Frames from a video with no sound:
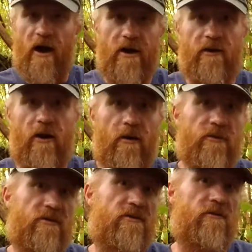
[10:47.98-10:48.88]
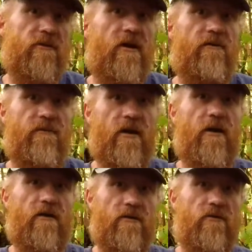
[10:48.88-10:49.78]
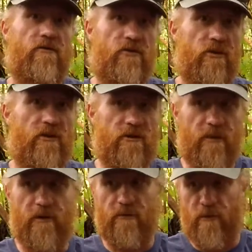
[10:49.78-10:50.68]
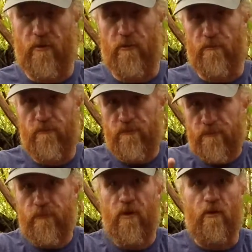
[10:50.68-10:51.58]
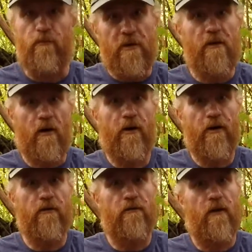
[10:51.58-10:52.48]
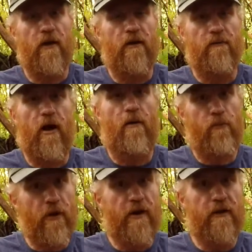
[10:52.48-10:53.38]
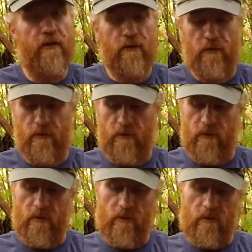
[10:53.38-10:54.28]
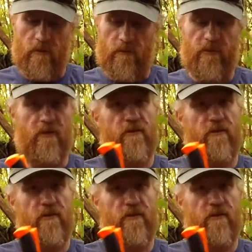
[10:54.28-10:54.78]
high carbon steel knife, yeah, you should expect to be able to, beat on it and it not break. But